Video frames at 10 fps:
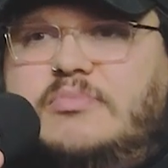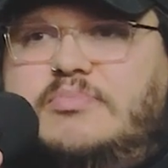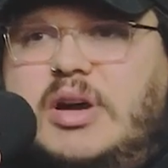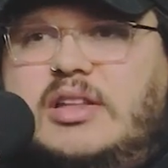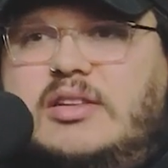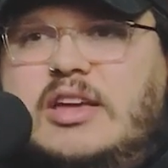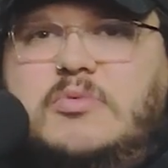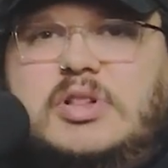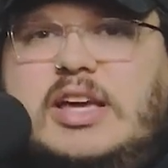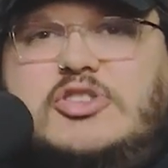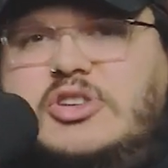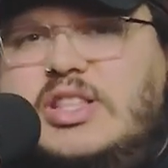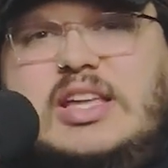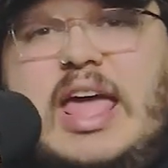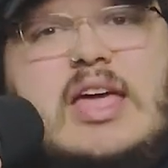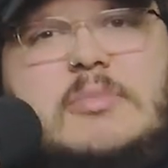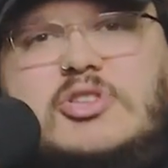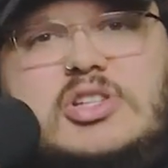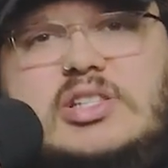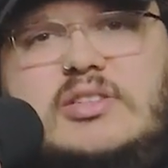but in relation to the game, it
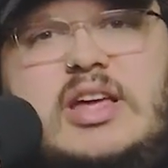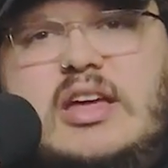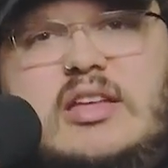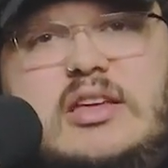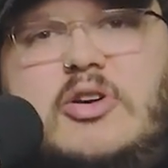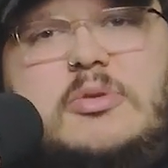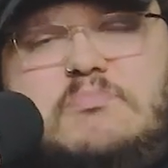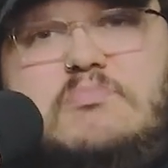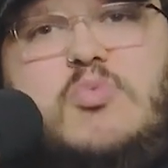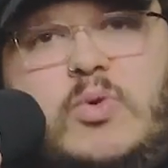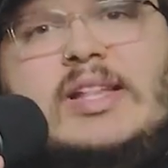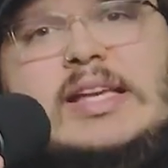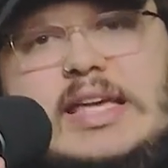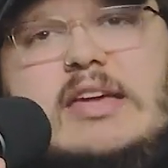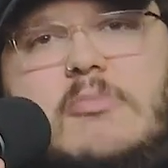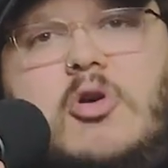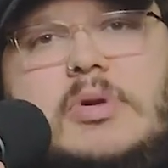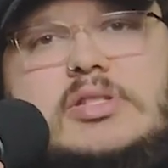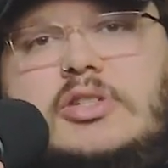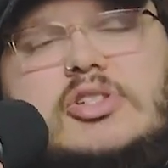just there are really key
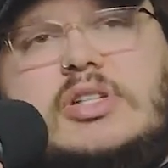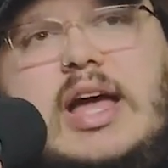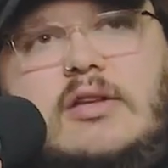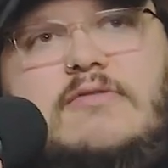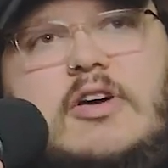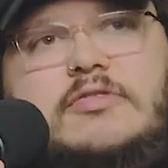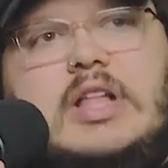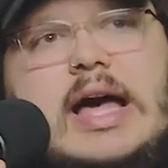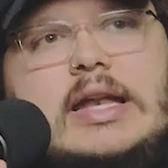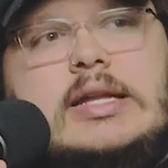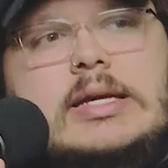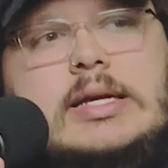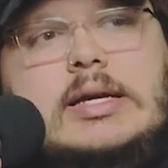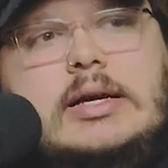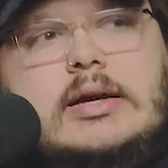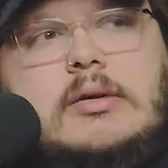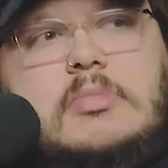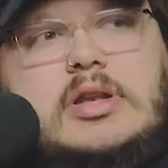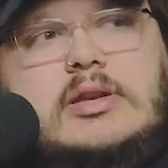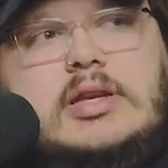moments that just kind of fell flat, um,
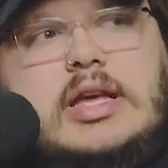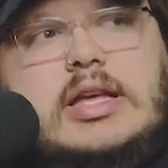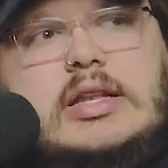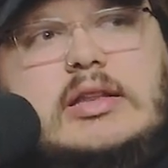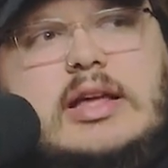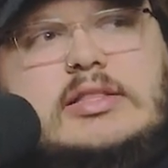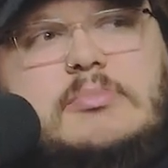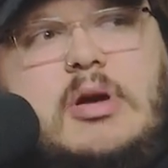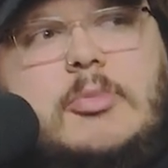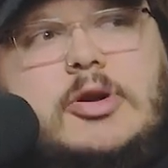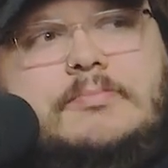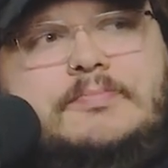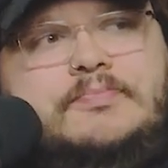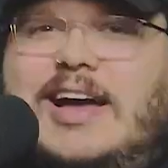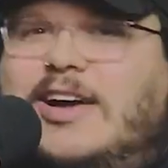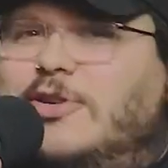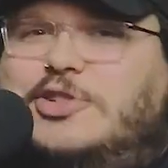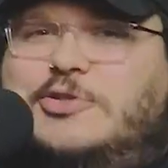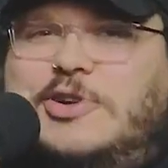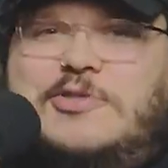and and that's a bummer. I
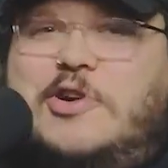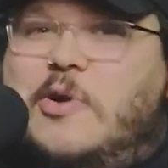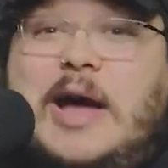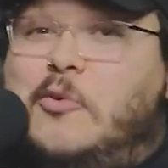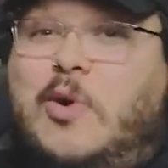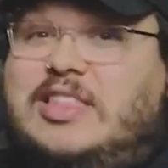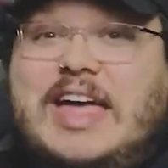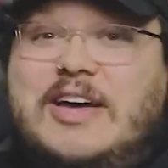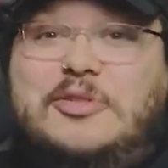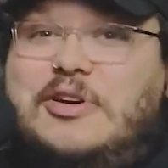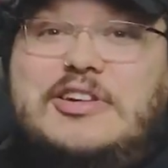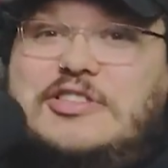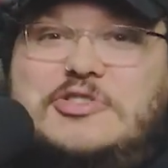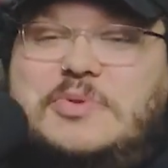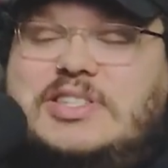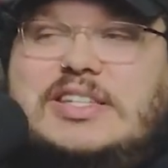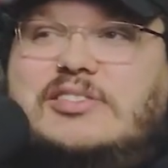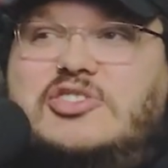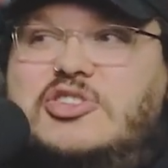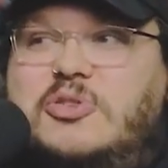also don't know what the hell they're going to do with
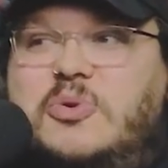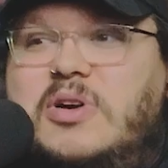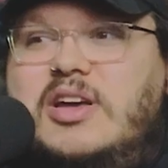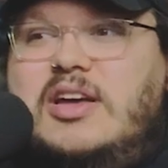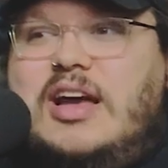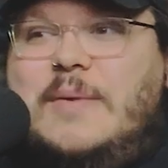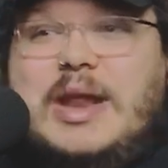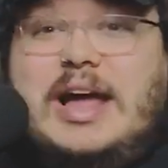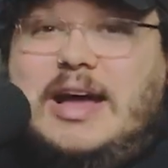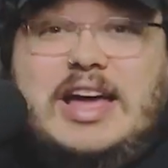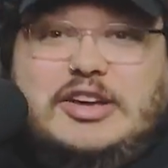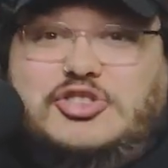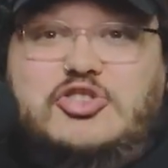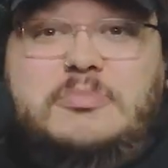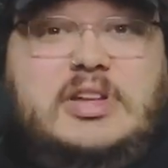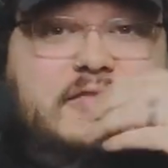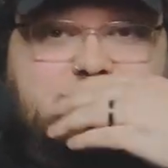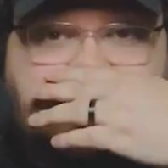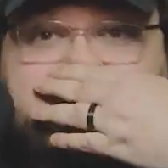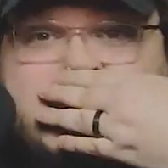season two. I mean, I, I assume that if
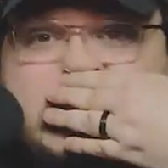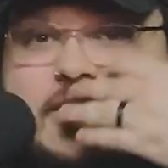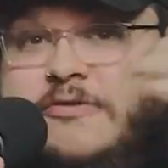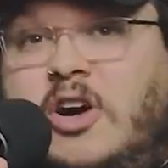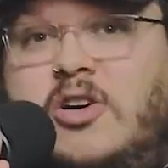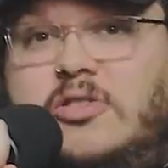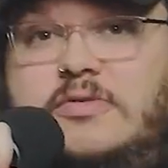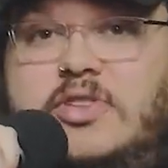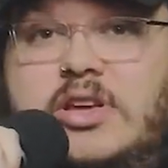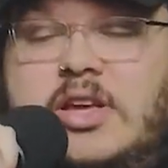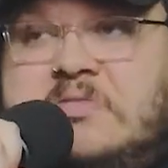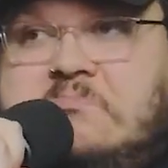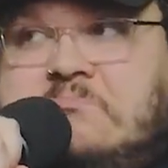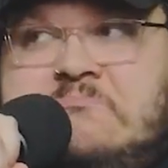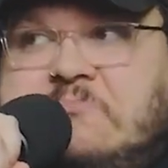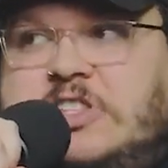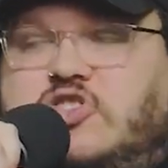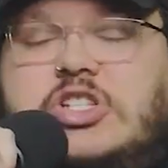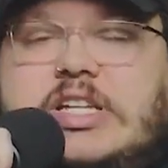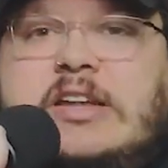Druckmann's involved, it's
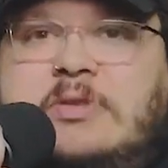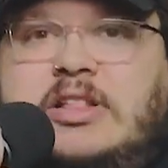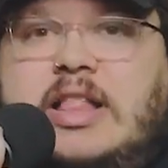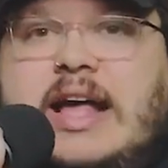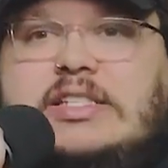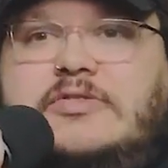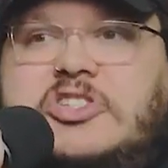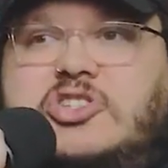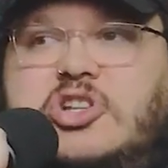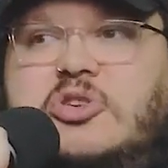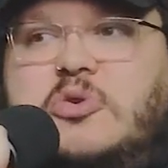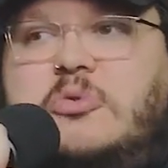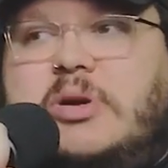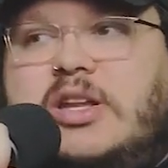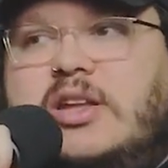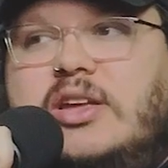just going to be The Last of Us two, but